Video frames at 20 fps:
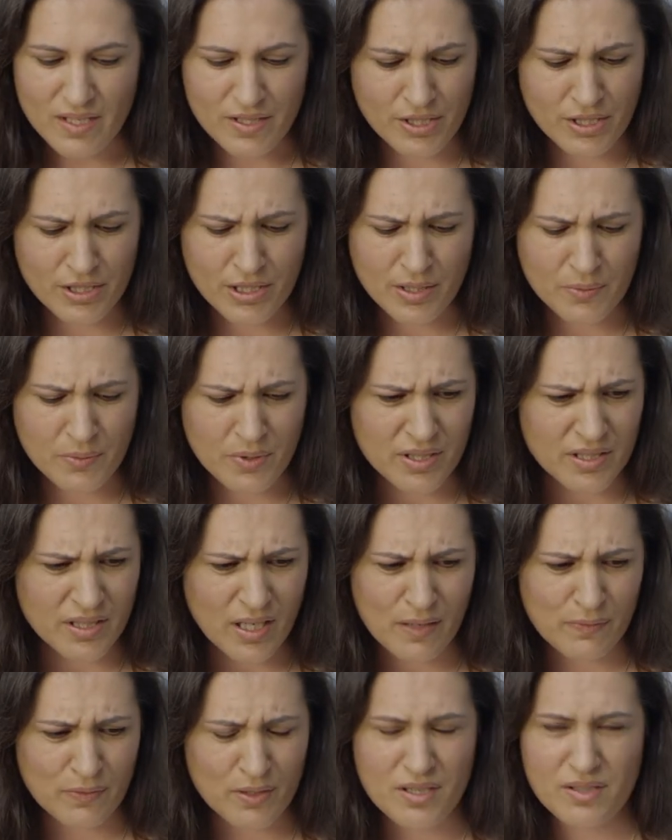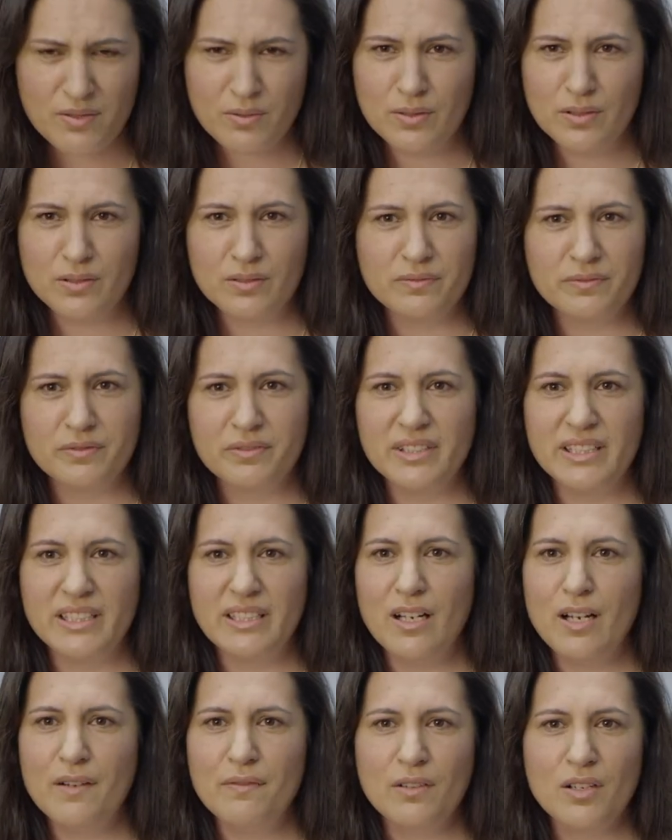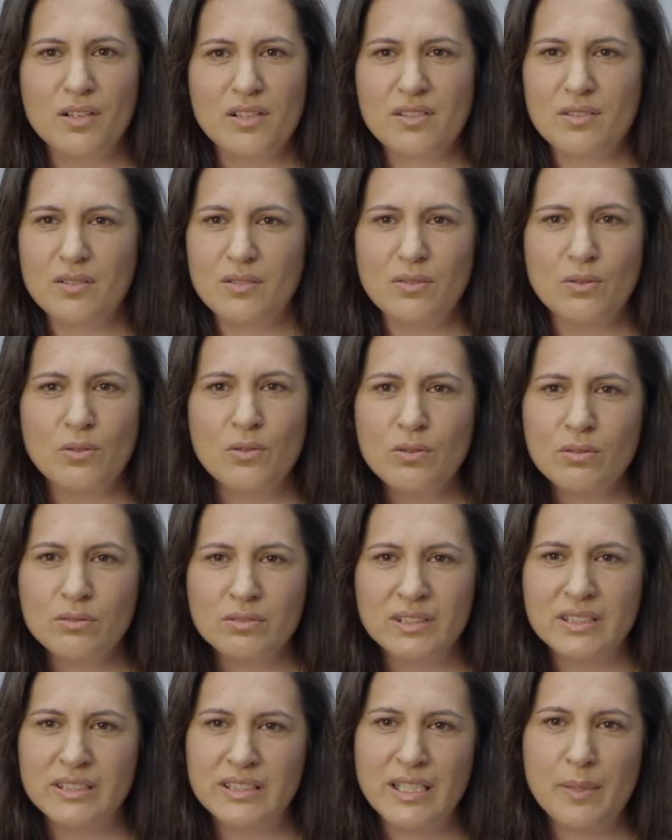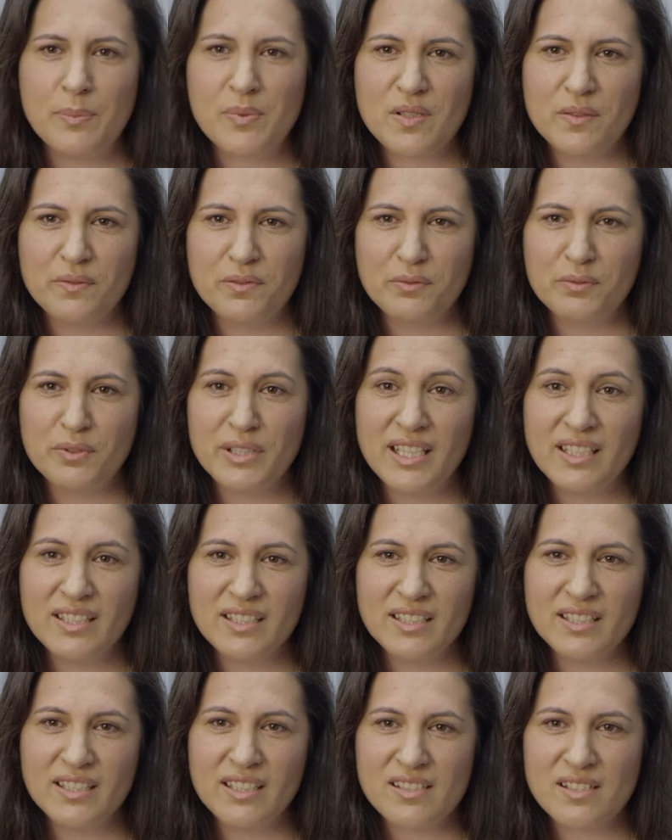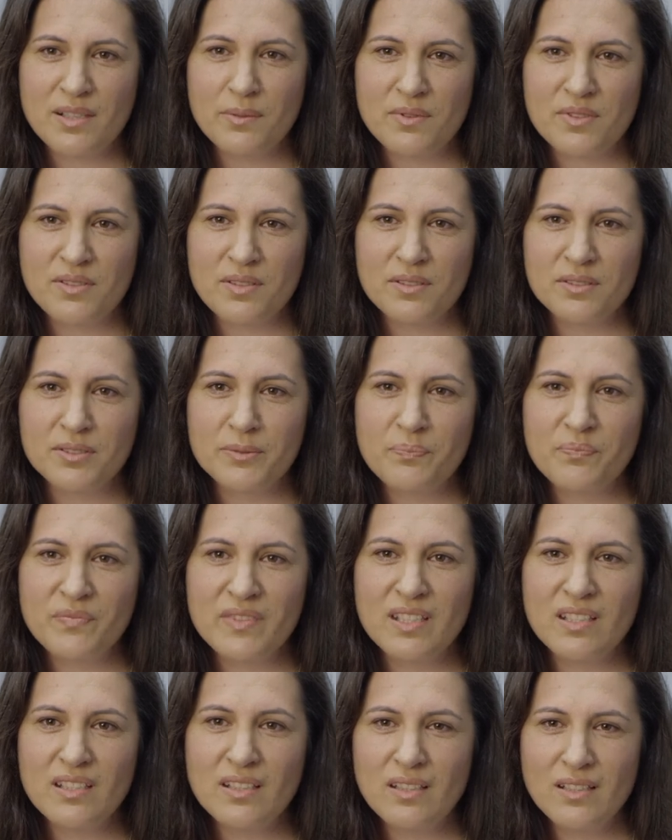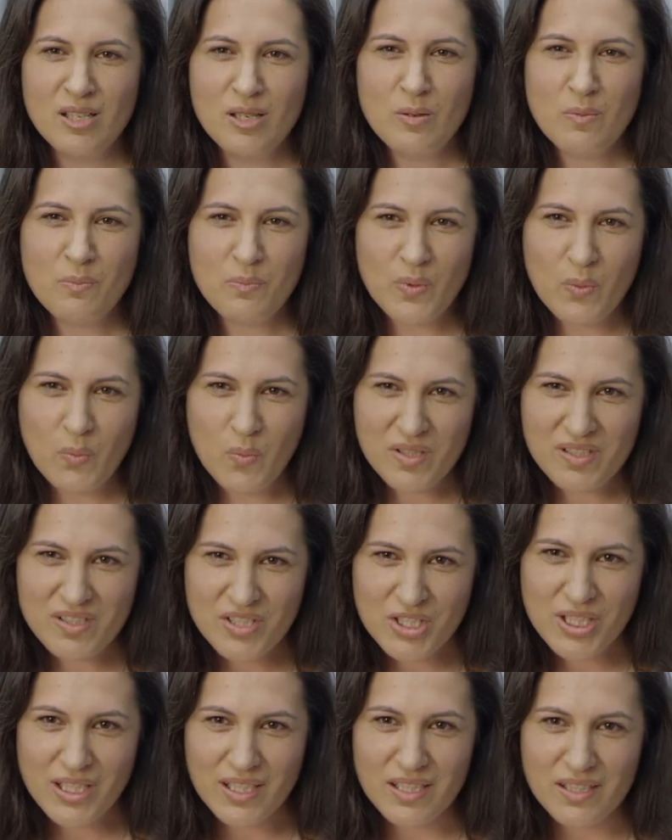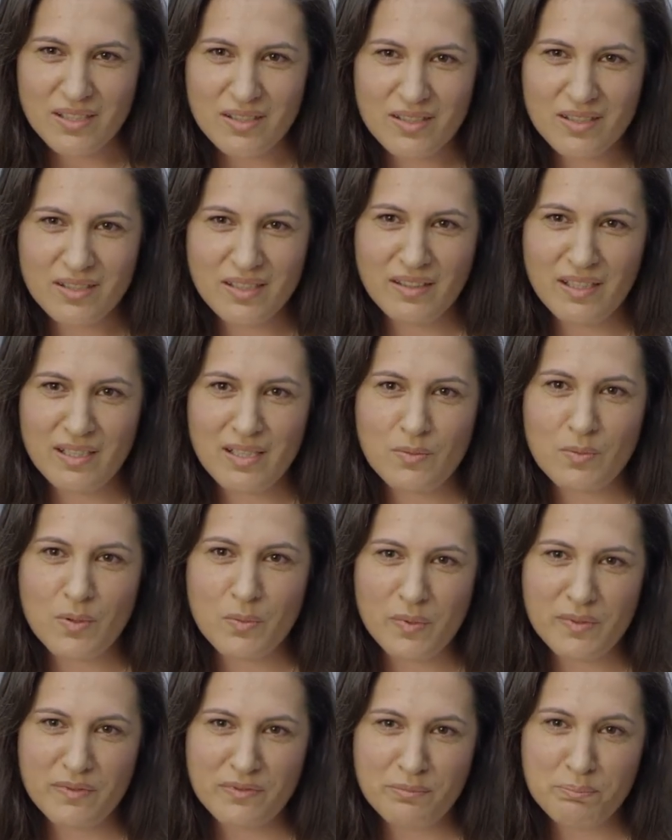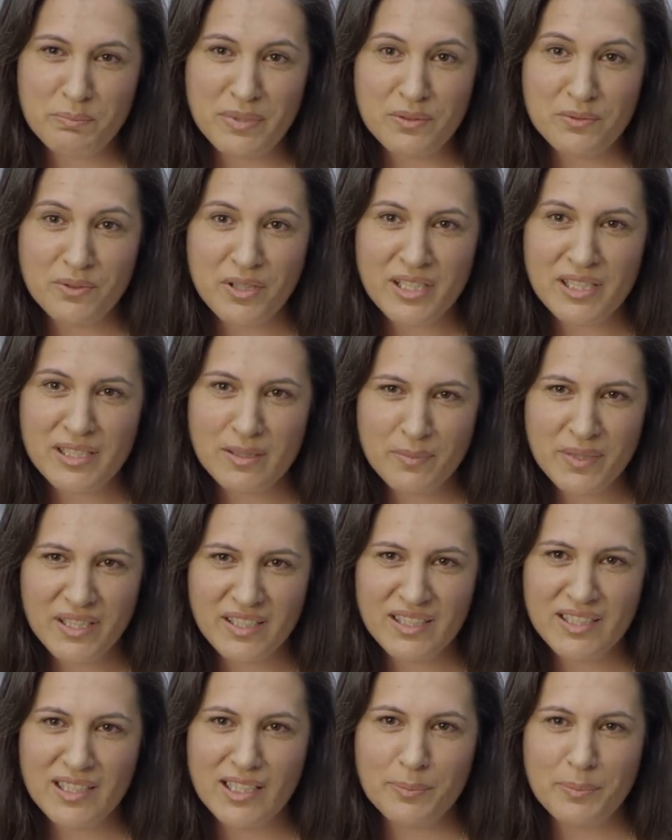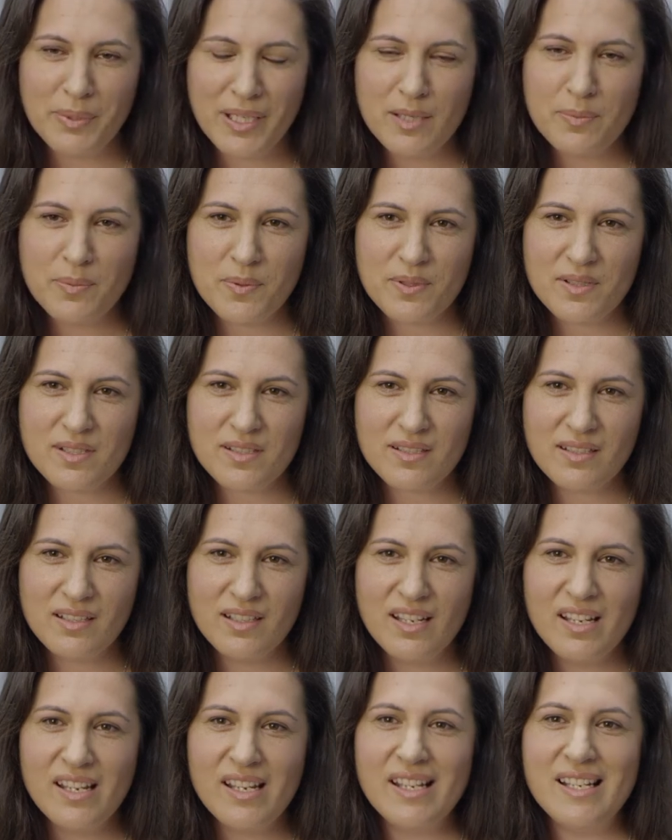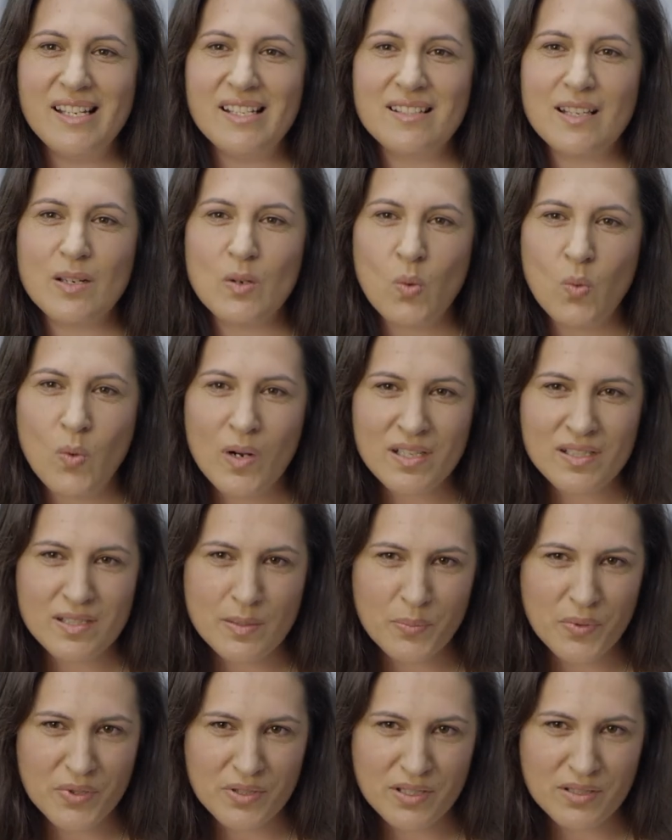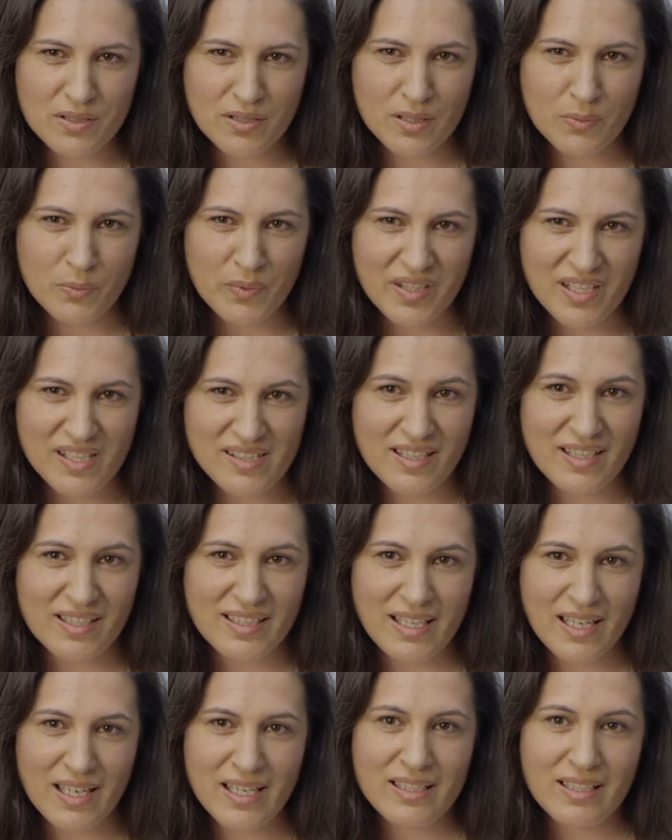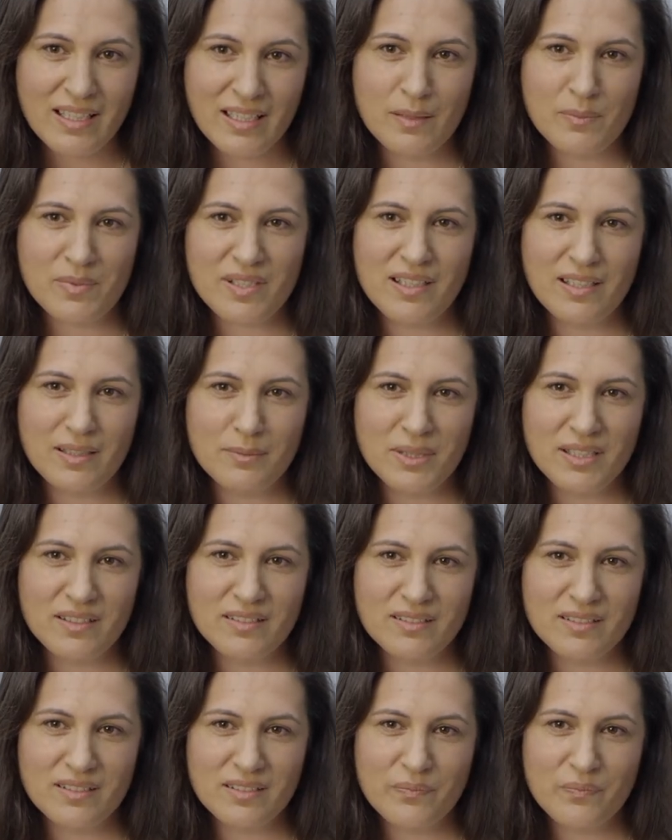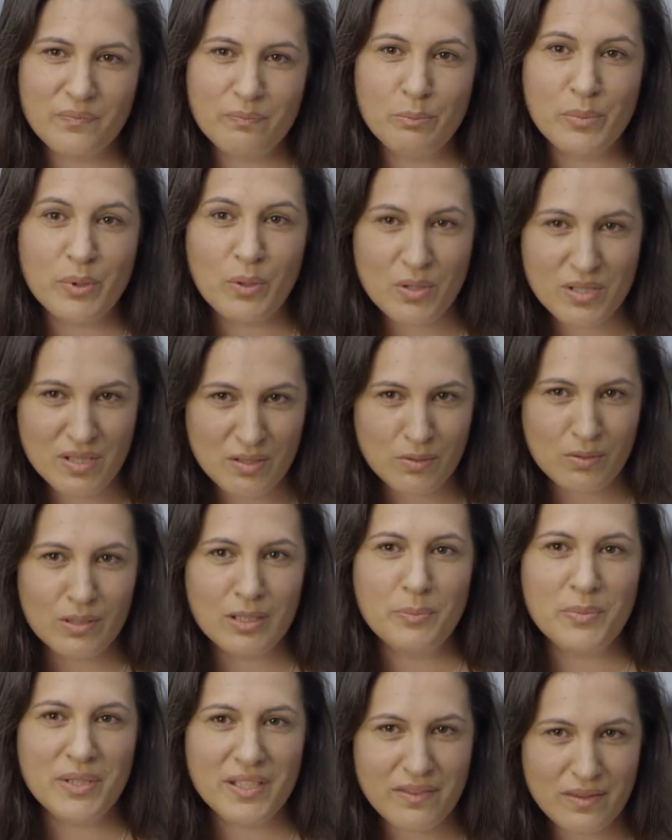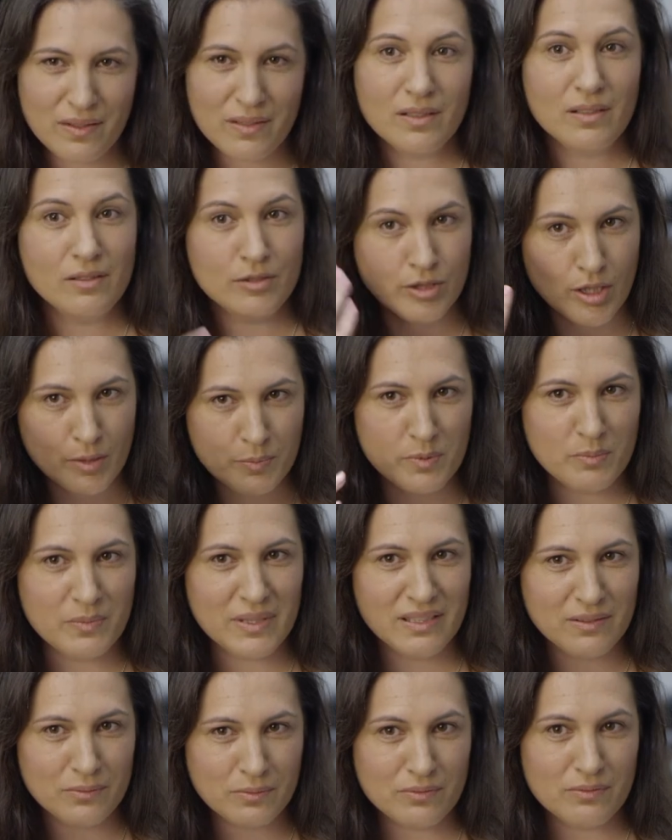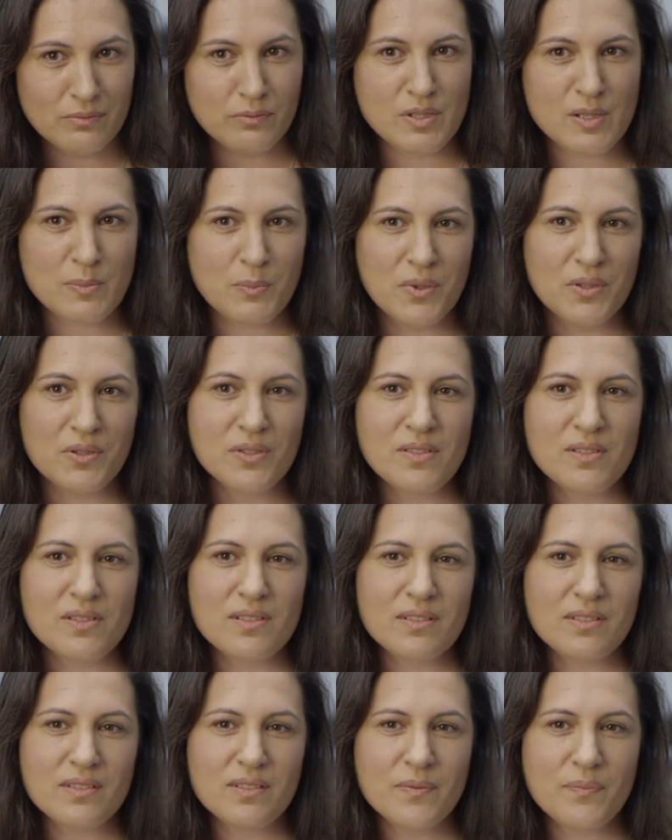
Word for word: you know what? I've lost all of re- I've lost all the depths of reality as a result. But what's changed, and this is what we've been writing about in our papers, is that once upon a time when these arcade games came in, because it's all about the dopamine response,